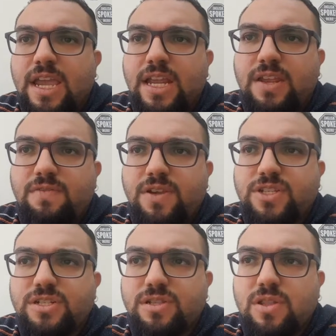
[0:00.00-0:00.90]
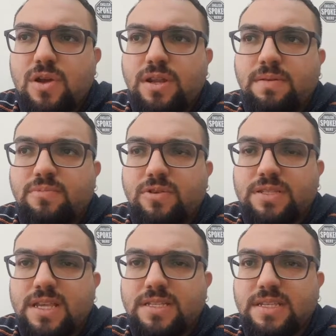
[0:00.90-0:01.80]
Individual learning
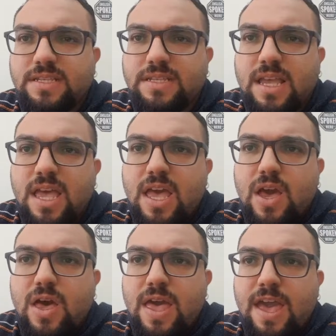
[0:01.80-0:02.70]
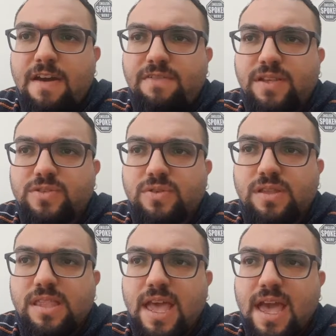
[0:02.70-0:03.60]
processes. Every
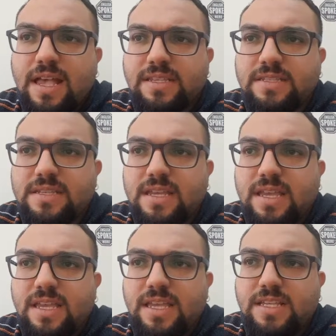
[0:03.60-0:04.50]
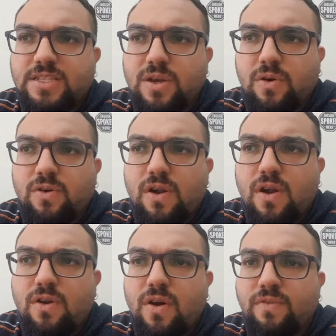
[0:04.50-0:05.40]
student has his or
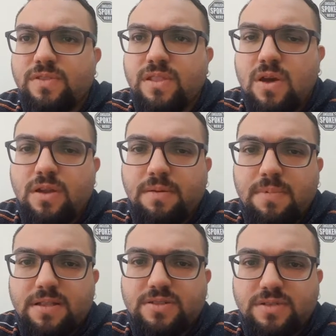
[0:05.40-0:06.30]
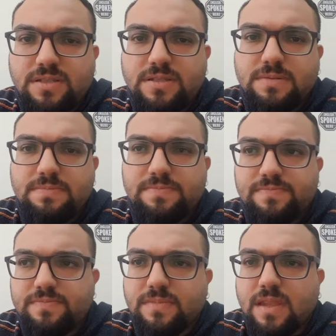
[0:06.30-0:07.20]
her own learning patterns.
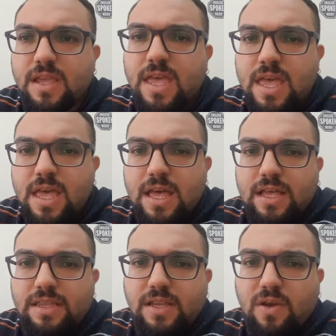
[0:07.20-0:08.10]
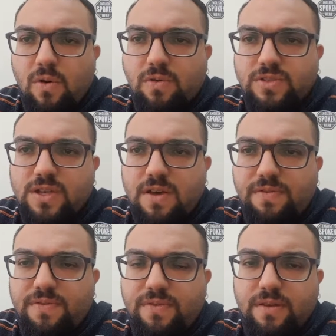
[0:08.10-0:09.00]
The goals of
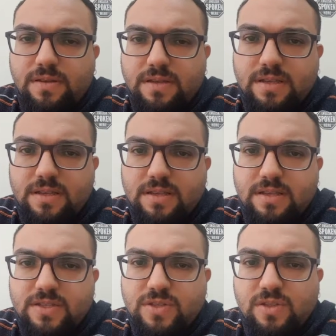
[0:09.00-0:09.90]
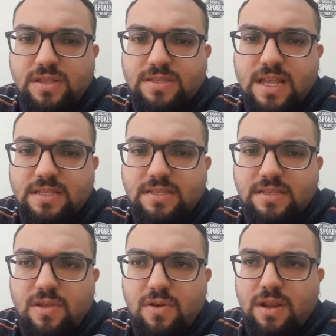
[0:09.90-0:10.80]

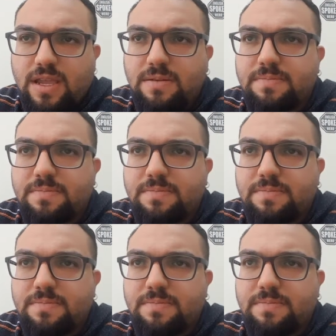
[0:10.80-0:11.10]
student-centered learning.